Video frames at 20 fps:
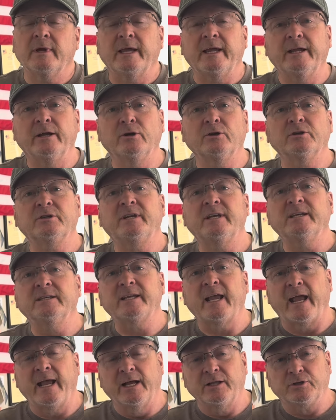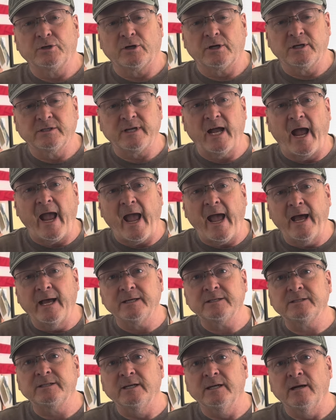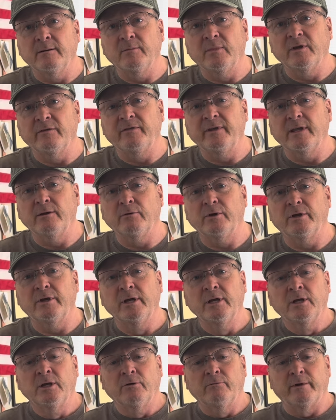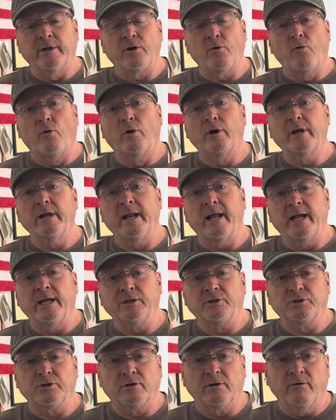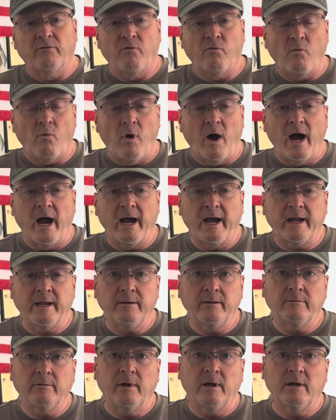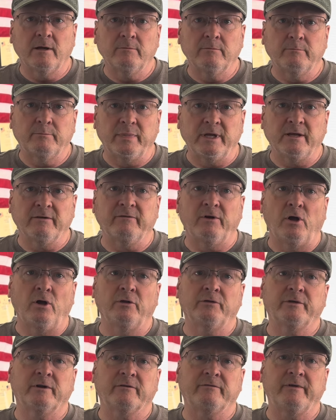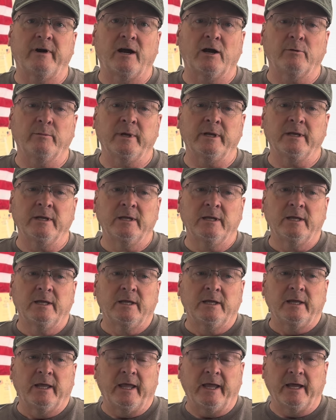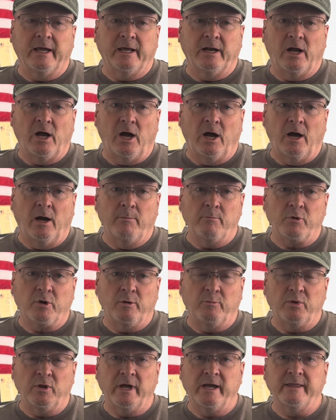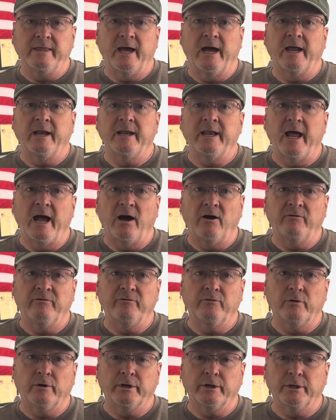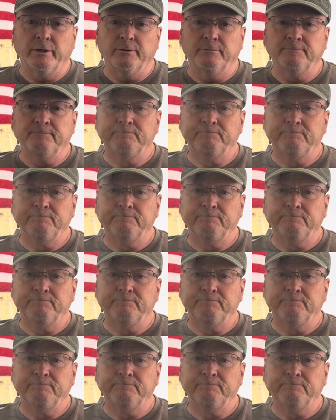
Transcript: Here's his answer, because I asked him if he would record an answer of why be a volunteer fireman, and I'm going to play that now for you.